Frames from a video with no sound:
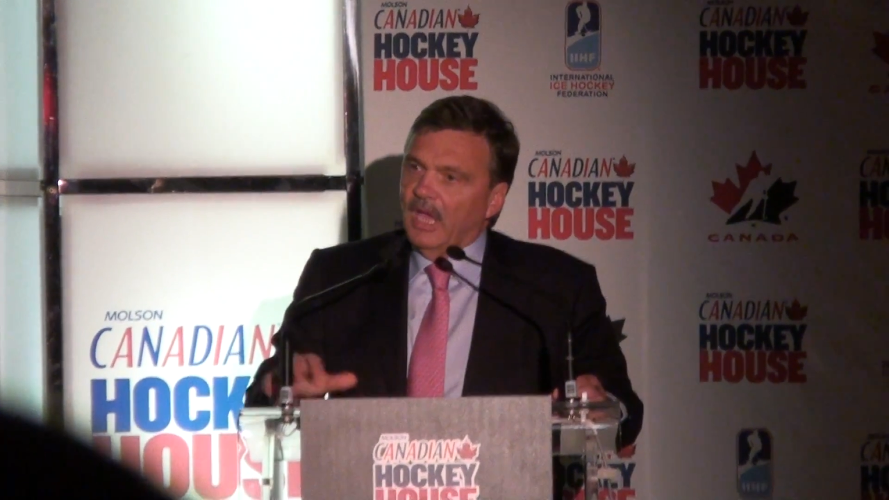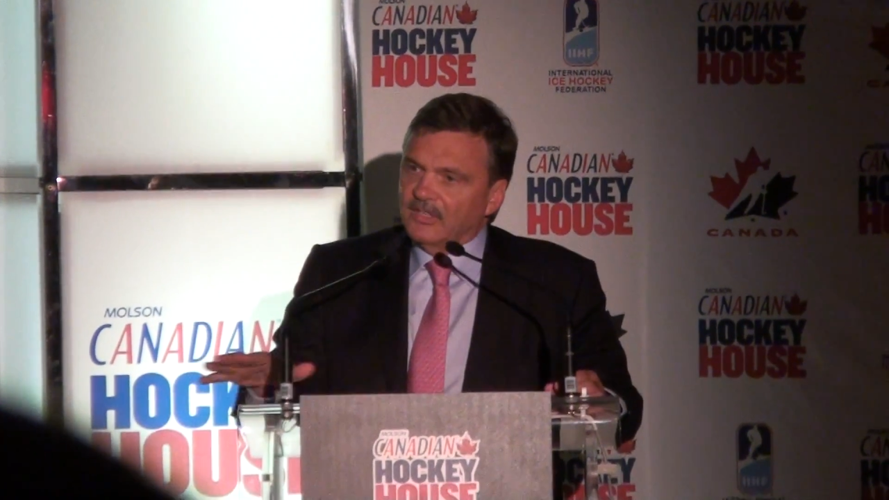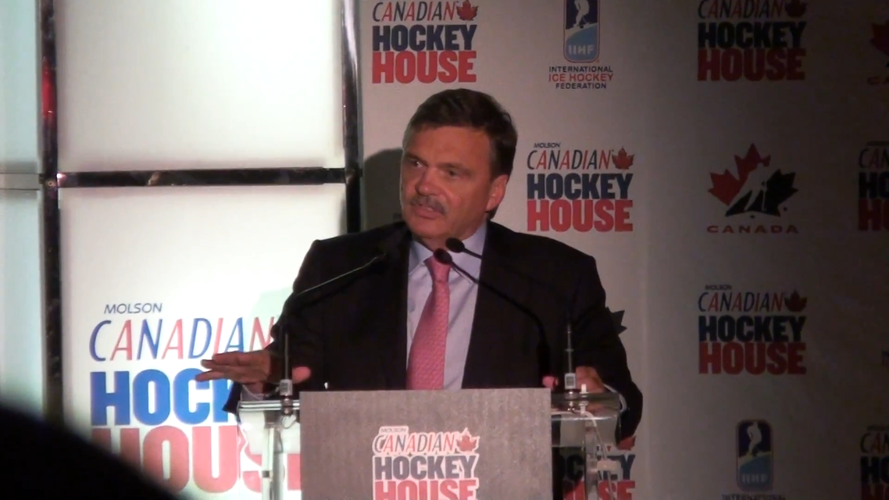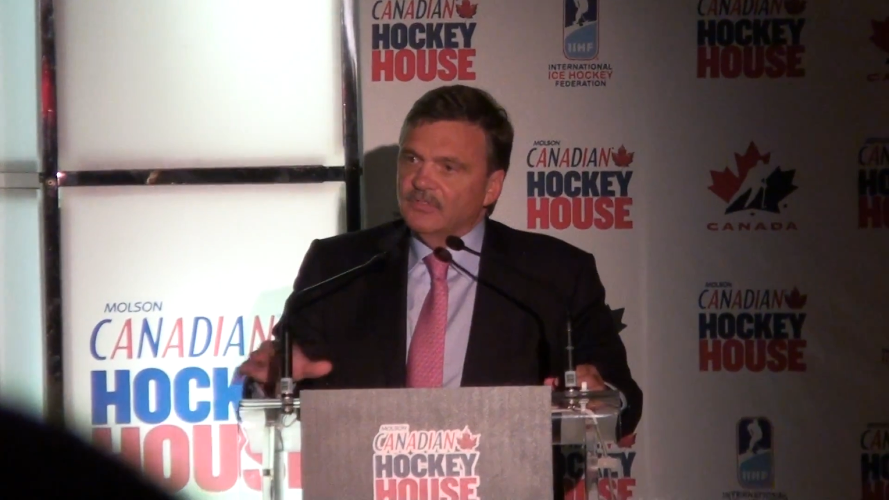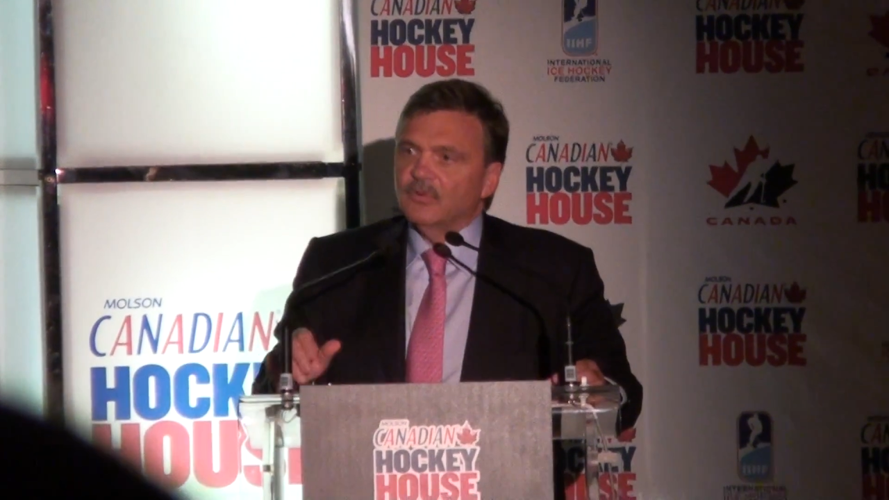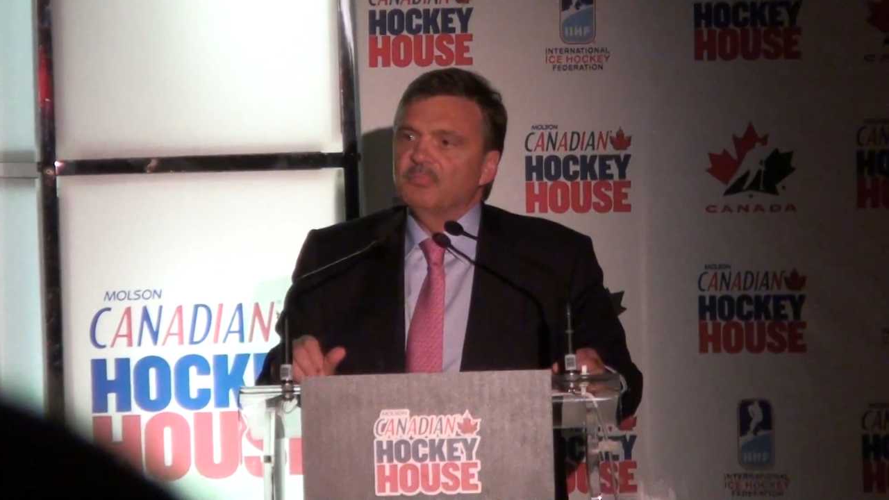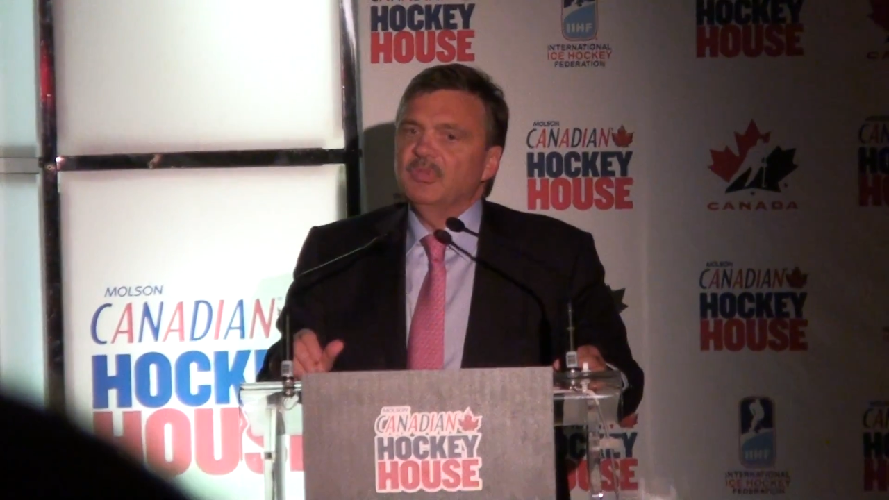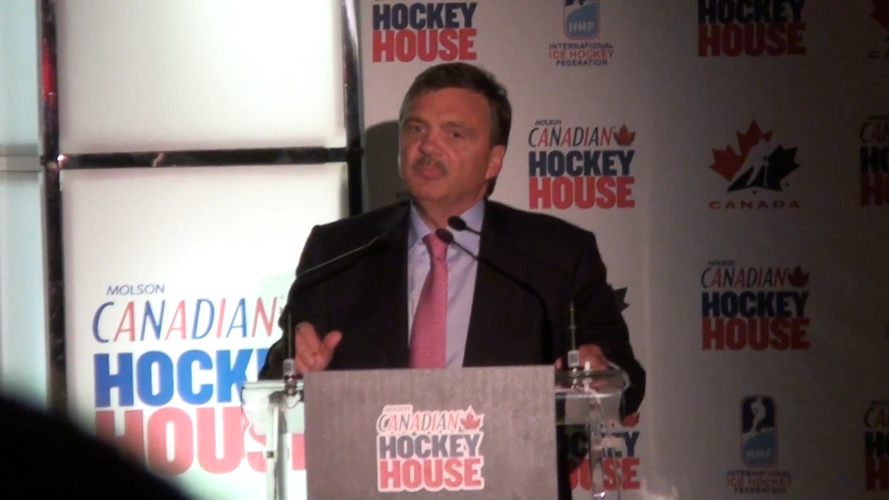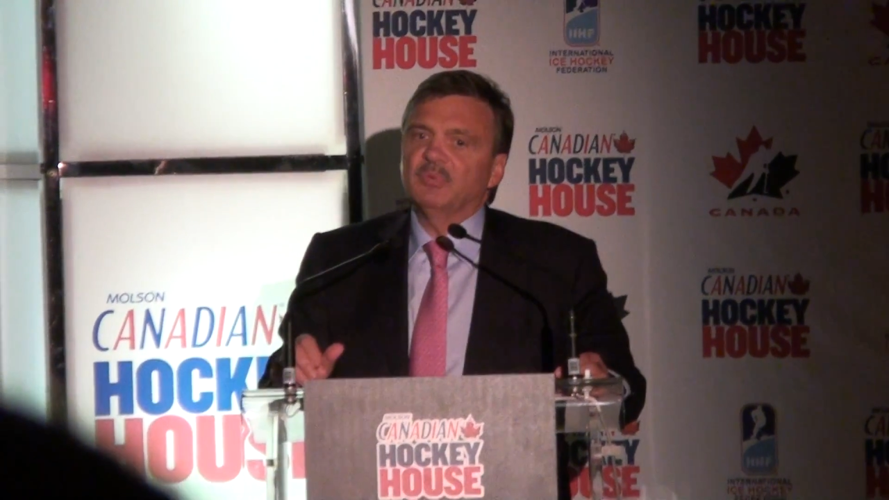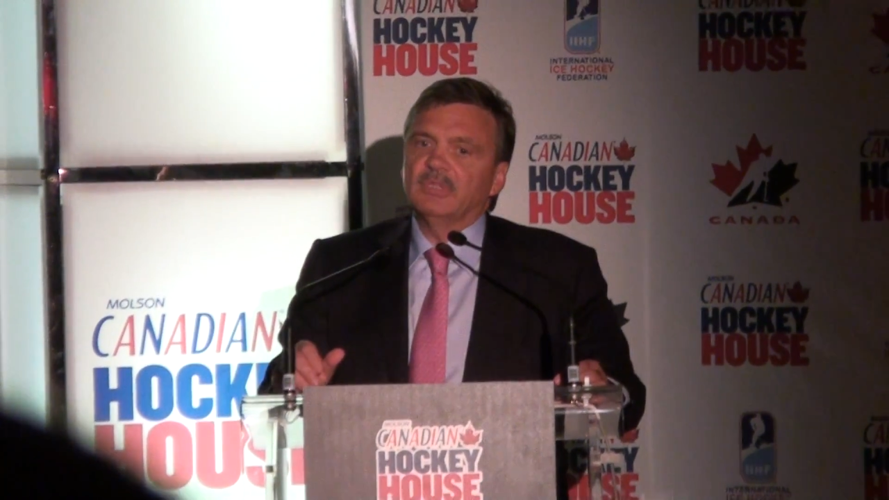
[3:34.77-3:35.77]
access for
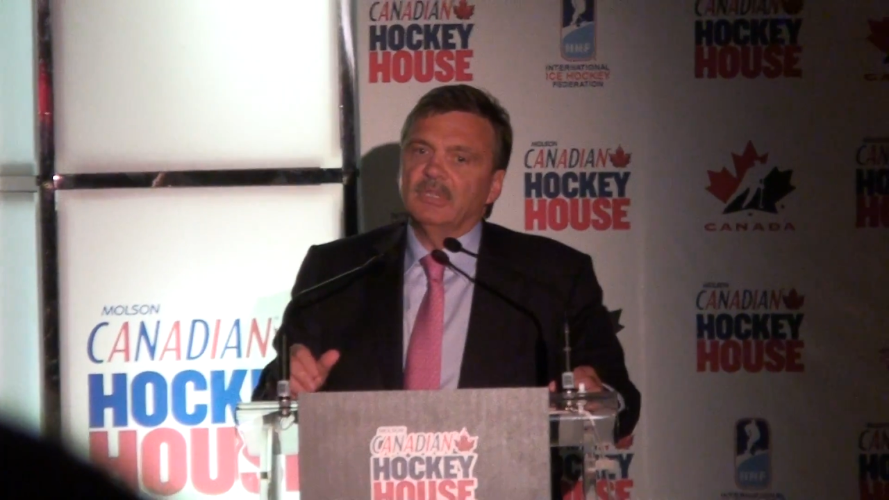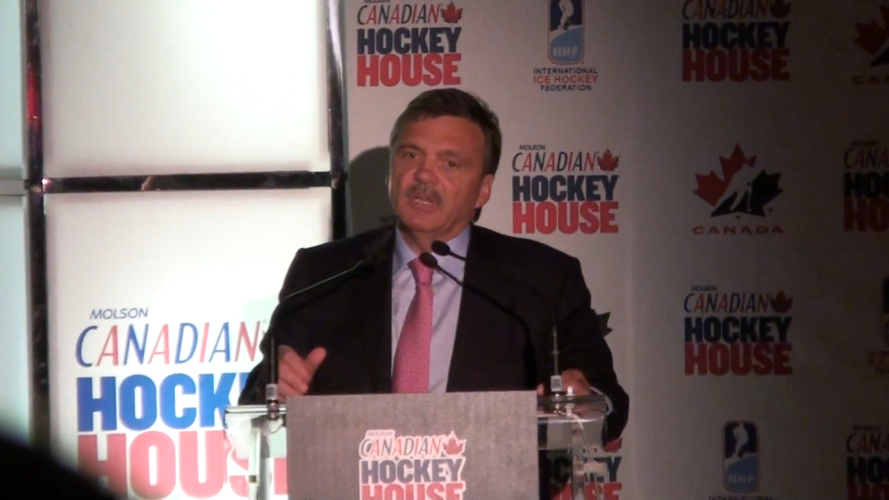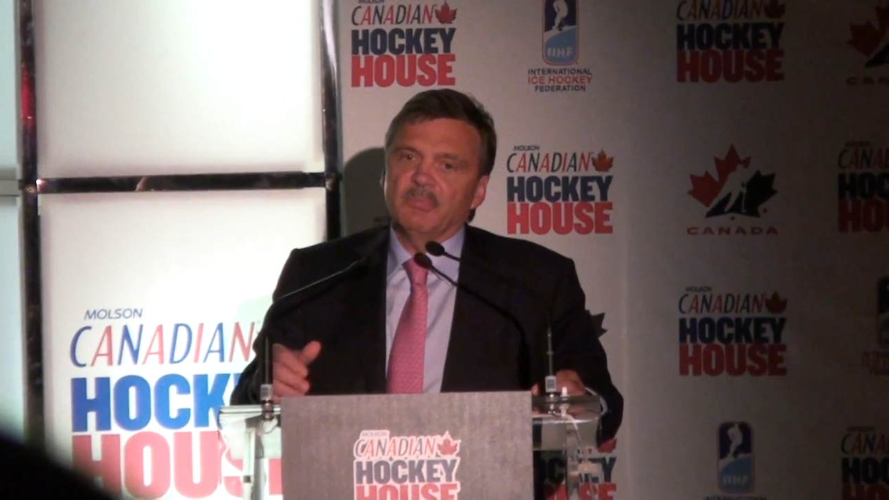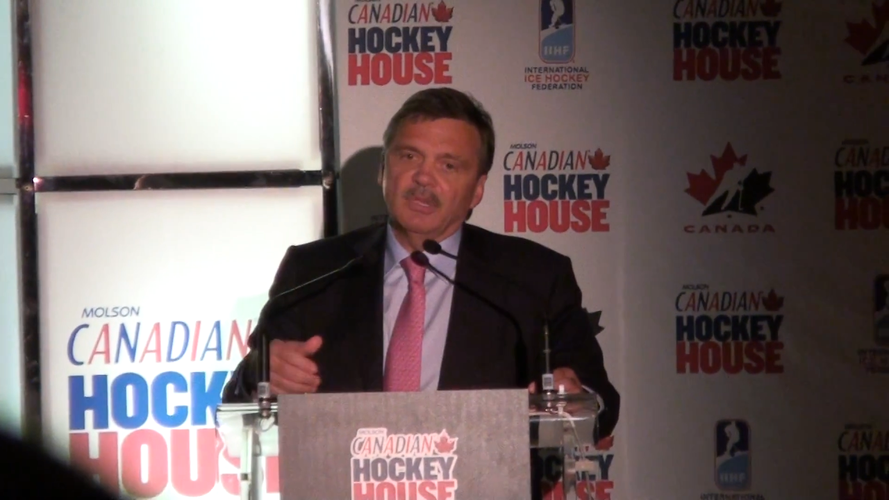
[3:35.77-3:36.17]
people.